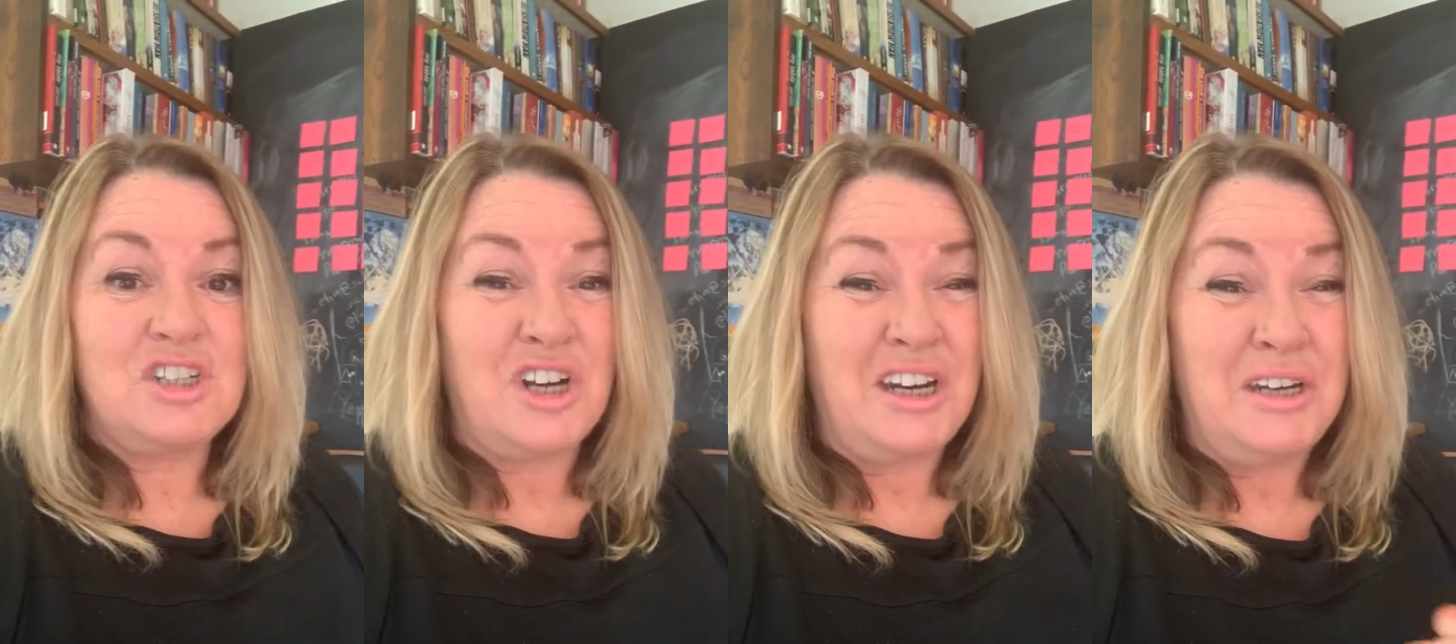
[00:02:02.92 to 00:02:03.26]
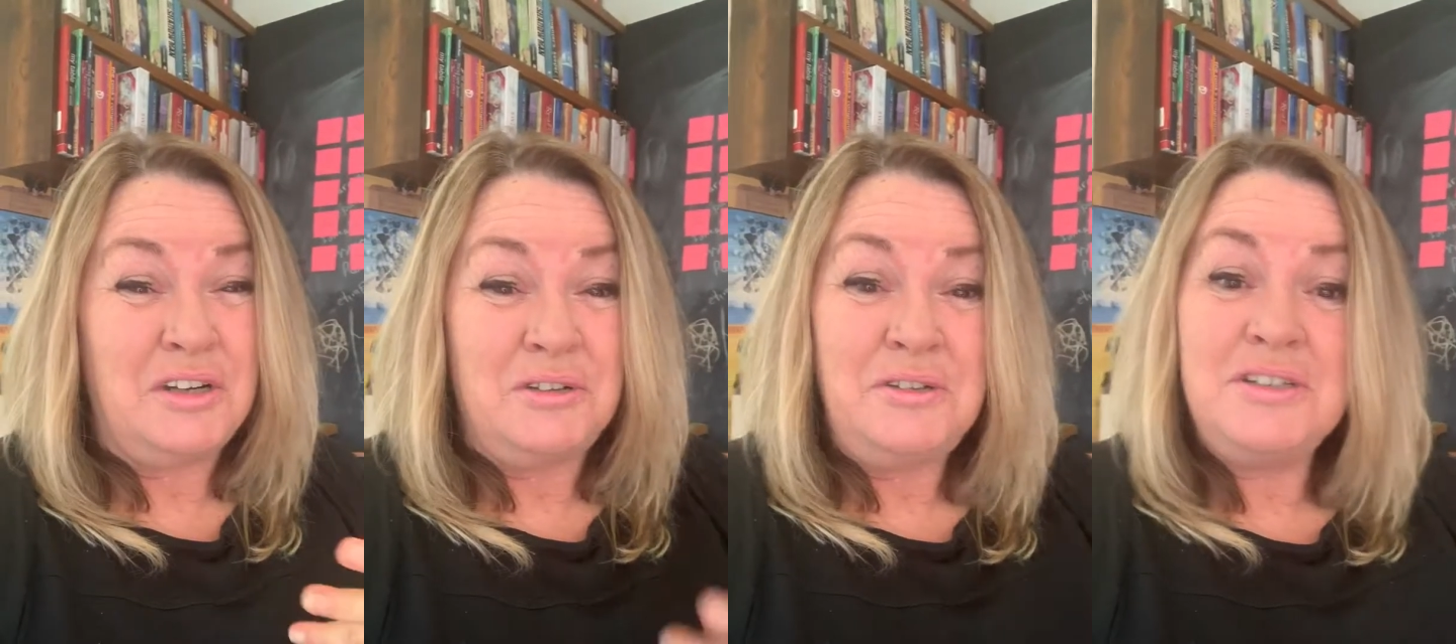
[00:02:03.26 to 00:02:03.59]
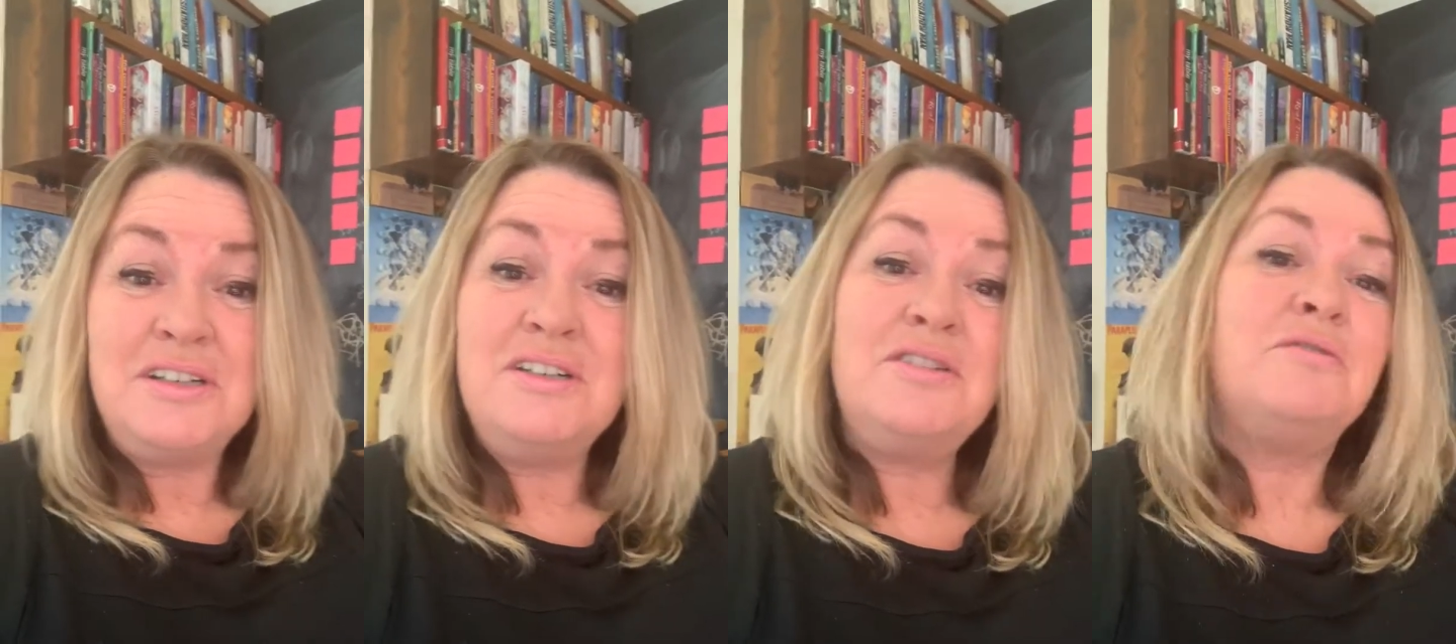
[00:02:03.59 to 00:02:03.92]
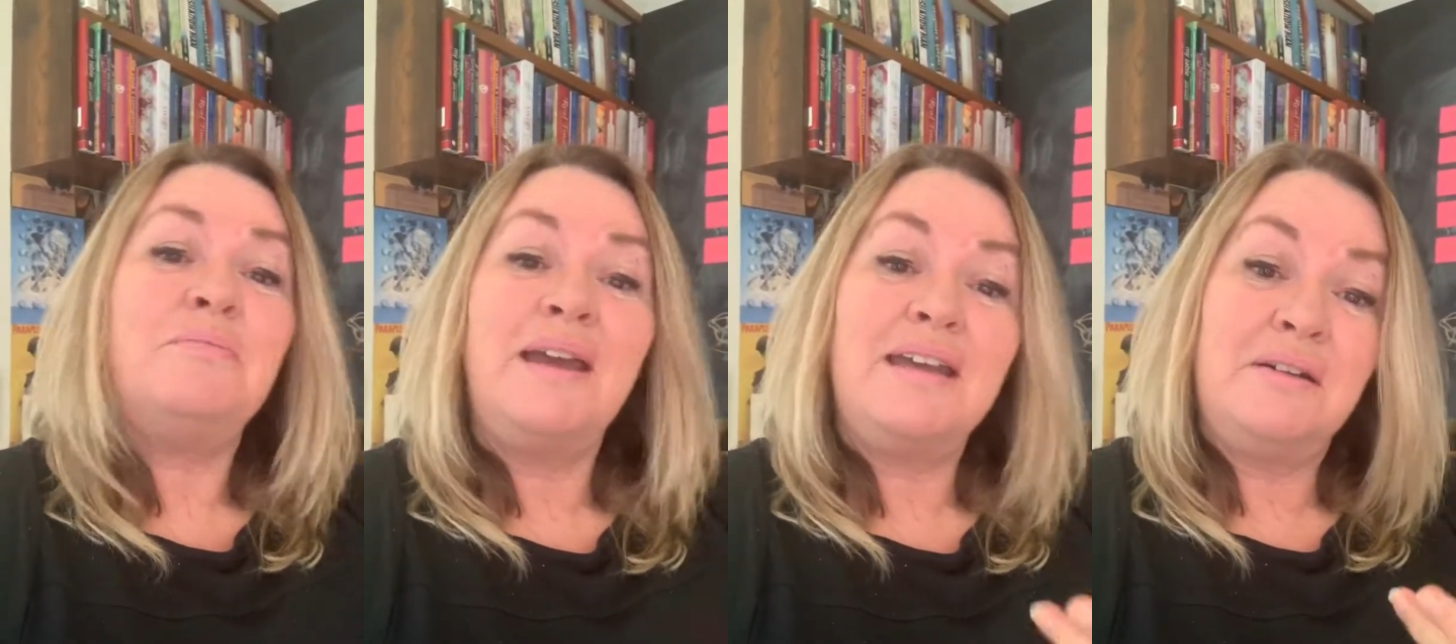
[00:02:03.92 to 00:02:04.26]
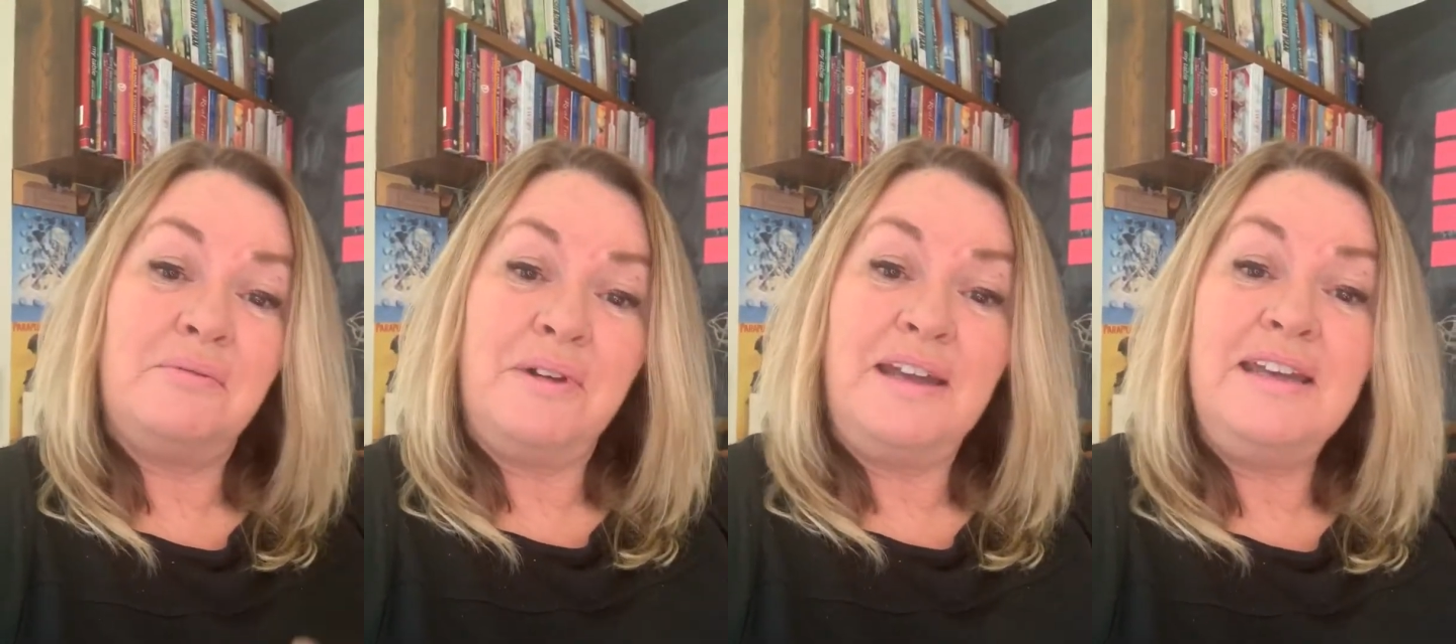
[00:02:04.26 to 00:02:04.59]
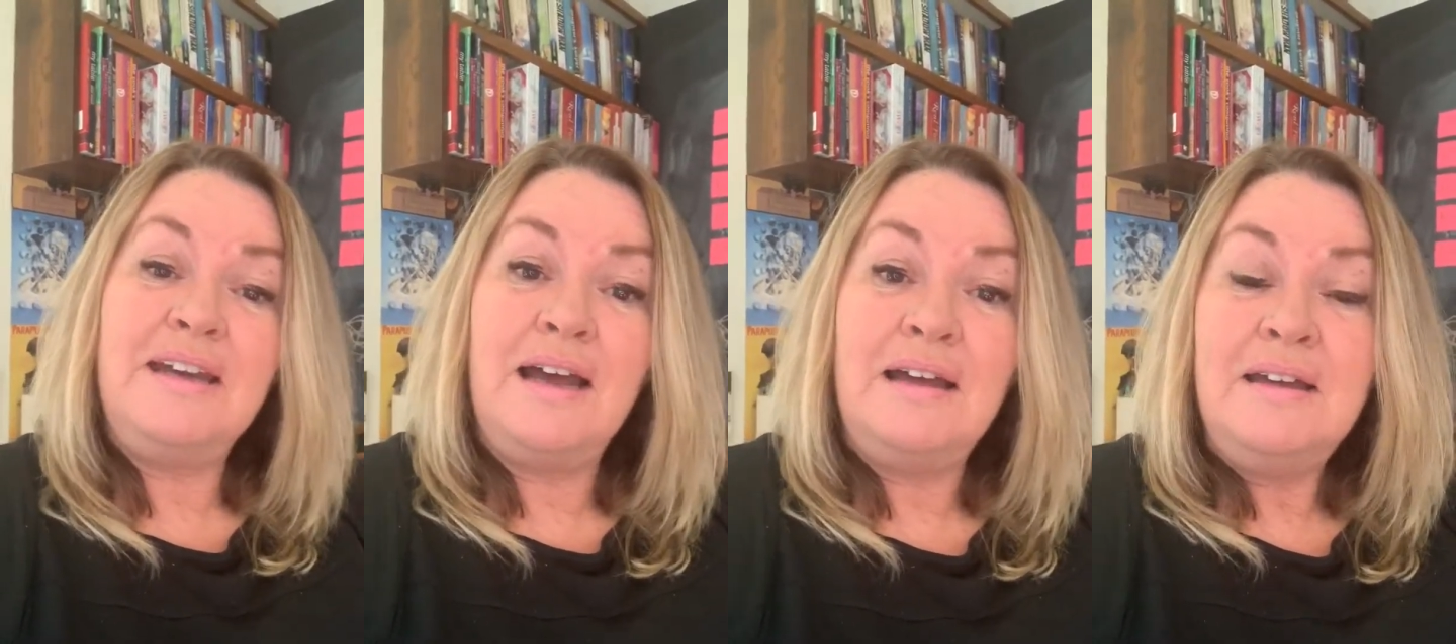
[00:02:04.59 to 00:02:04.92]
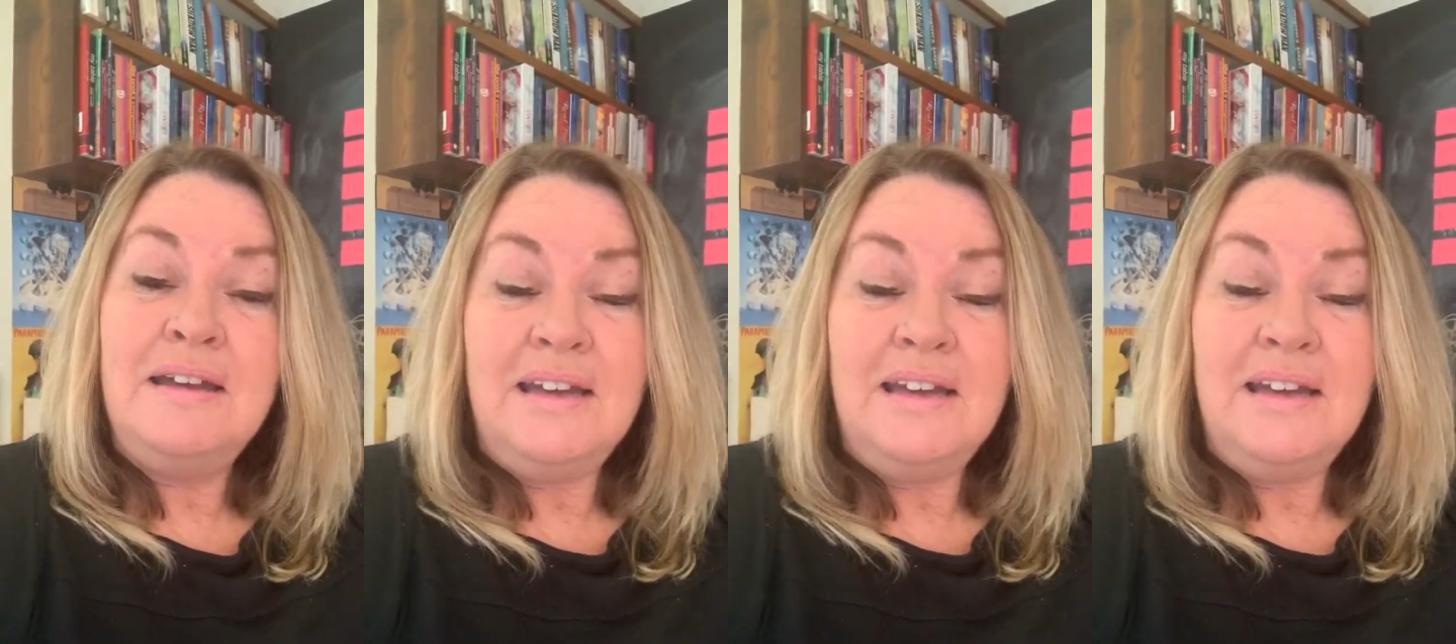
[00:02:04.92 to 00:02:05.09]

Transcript: dilute it or make it weaker.